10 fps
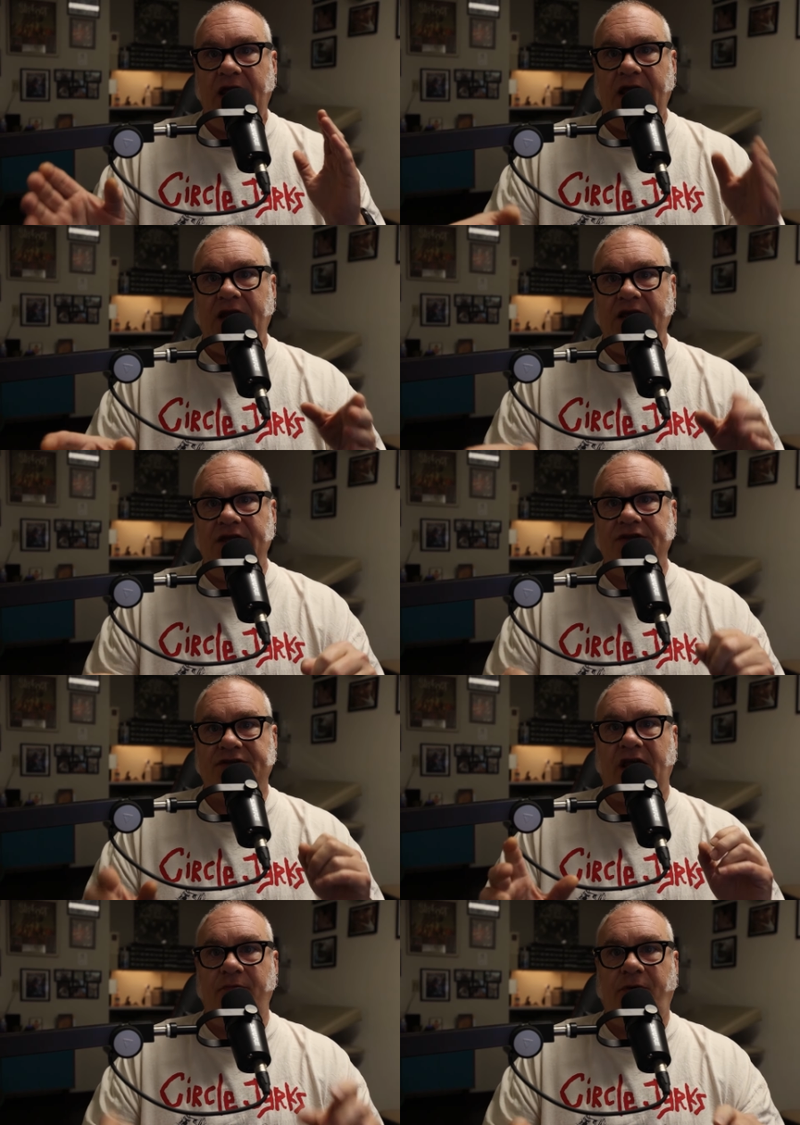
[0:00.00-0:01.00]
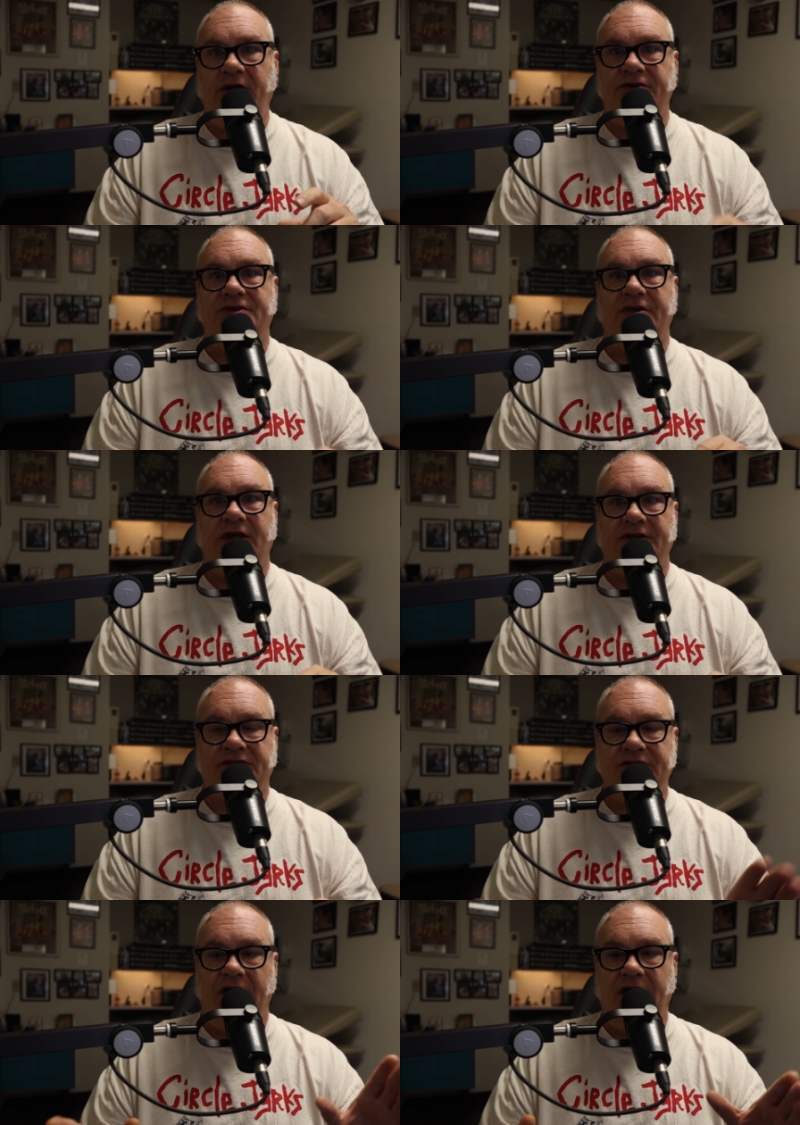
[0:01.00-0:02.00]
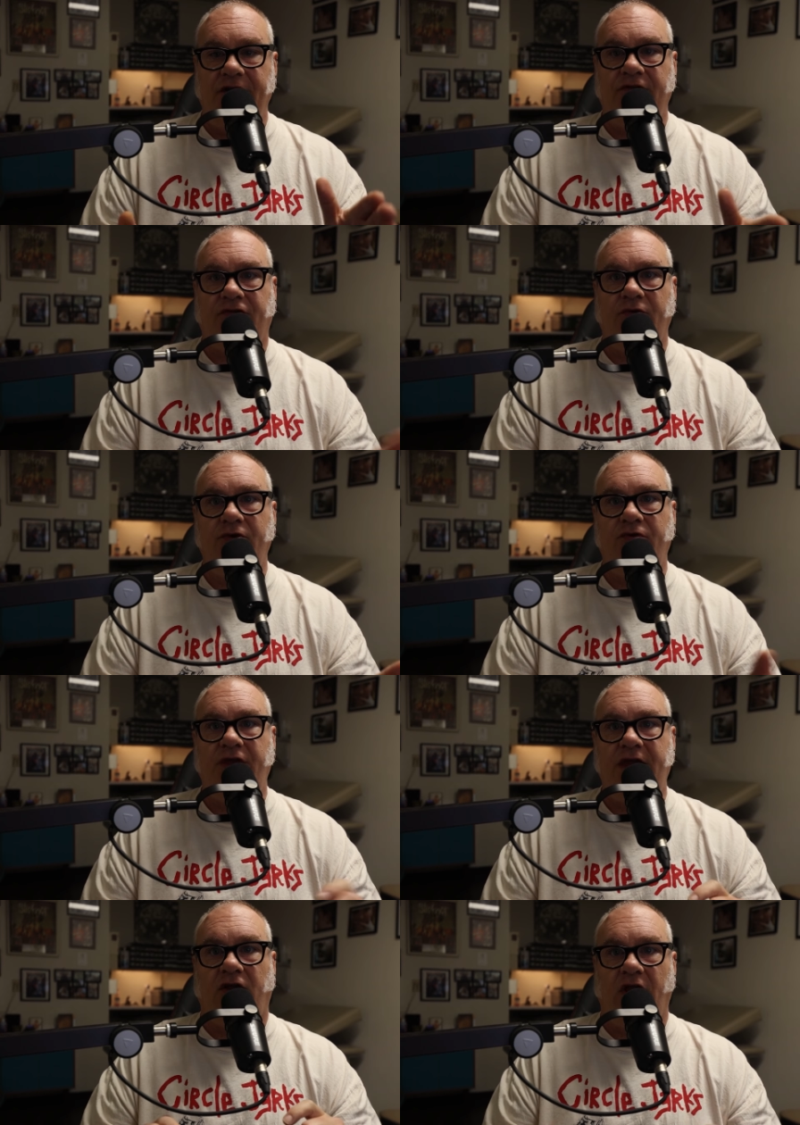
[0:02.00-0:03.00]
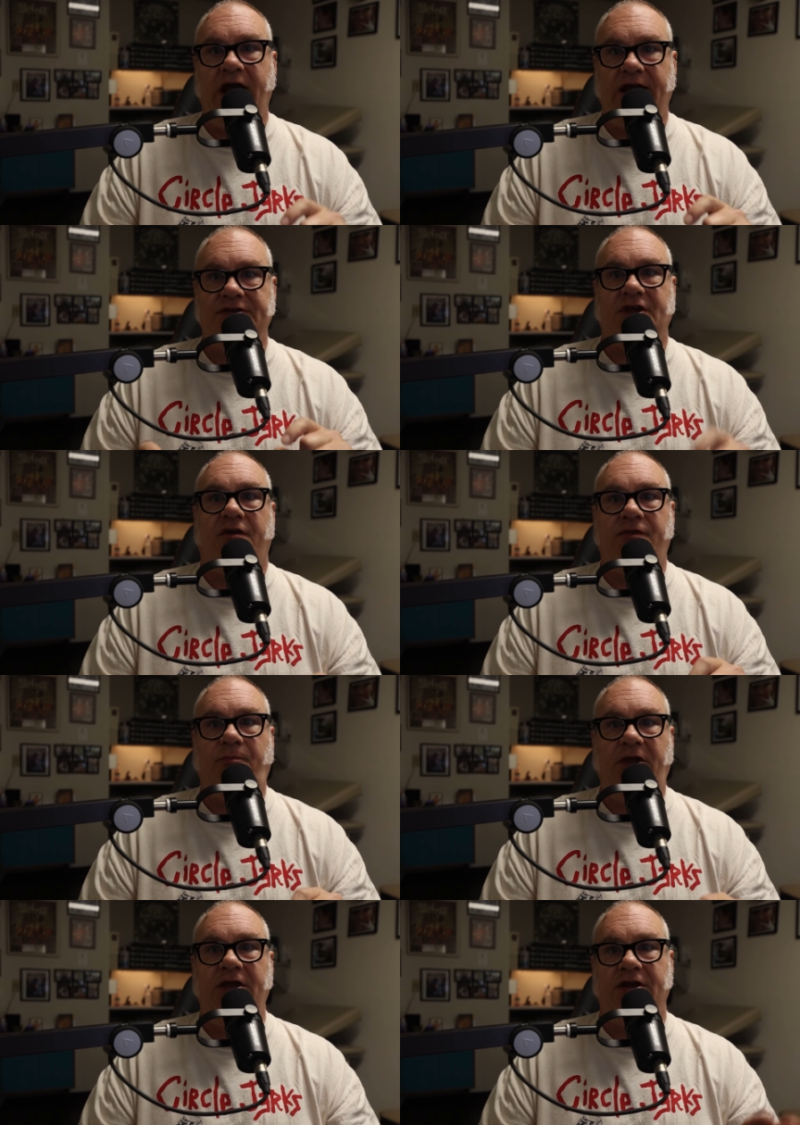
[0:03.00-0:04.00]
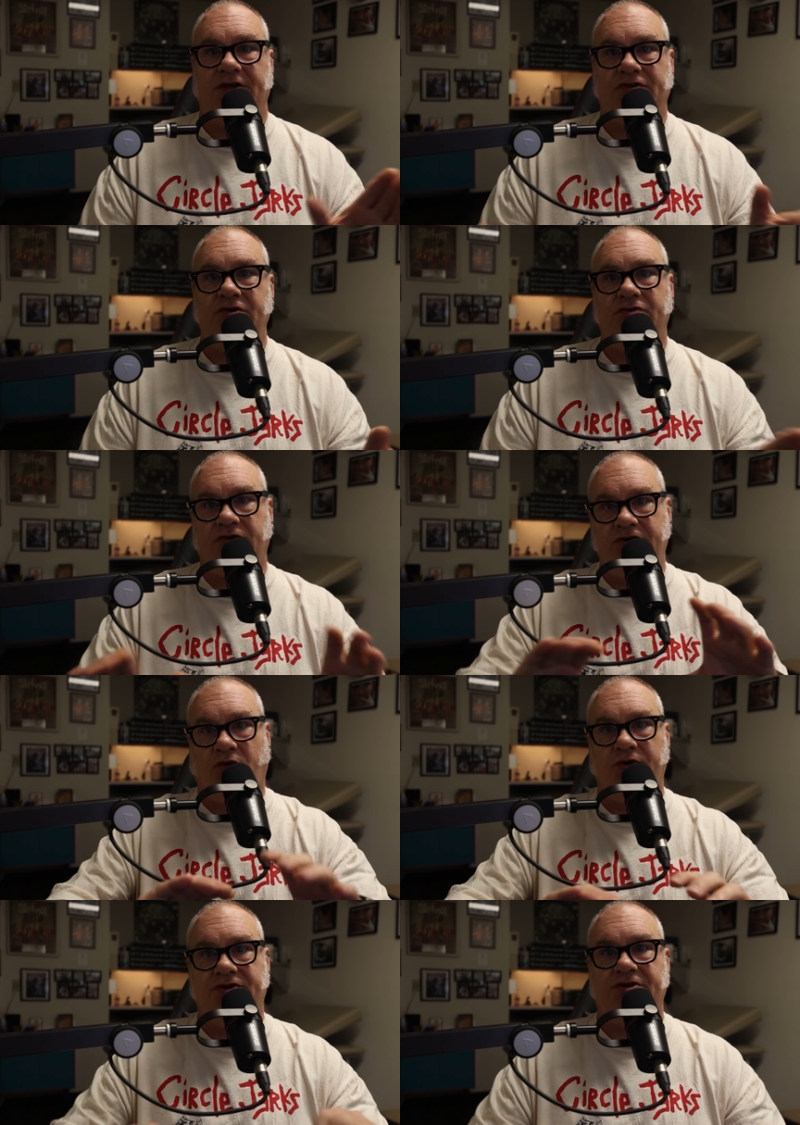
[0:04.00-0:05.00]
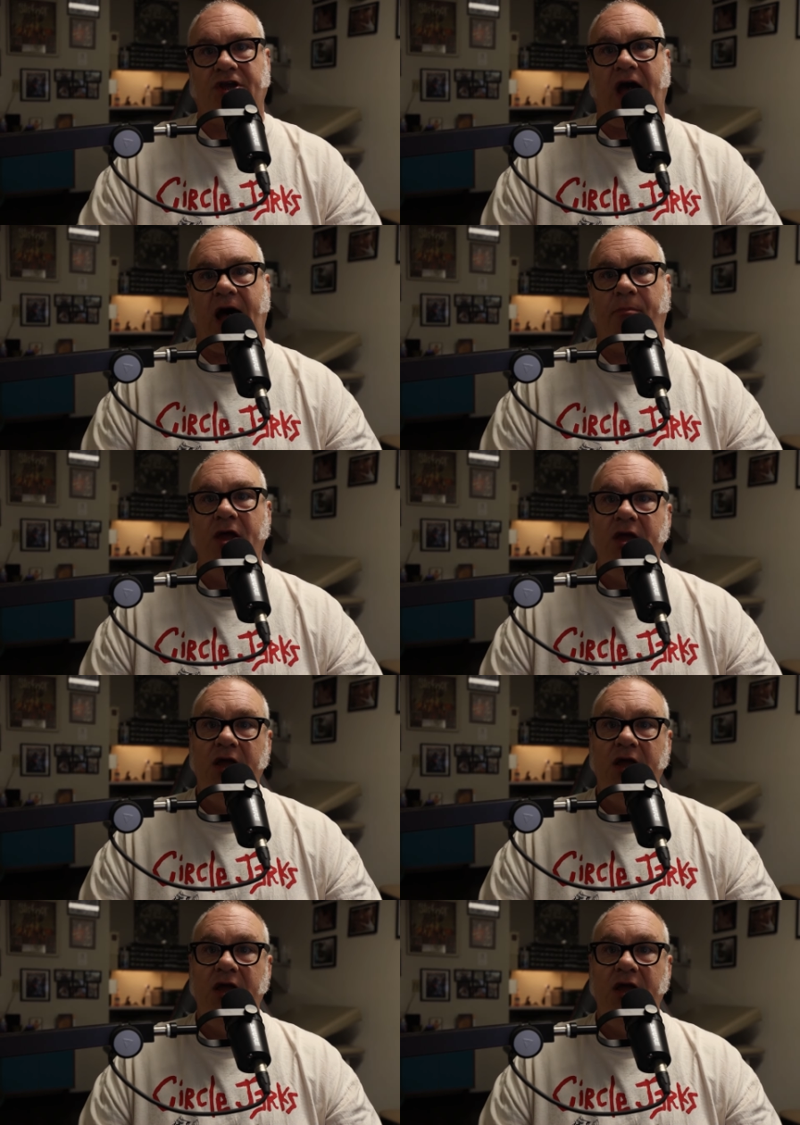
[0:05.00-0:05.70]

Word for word: It is a piercing that is done through the glands of the penis, usually towards the top.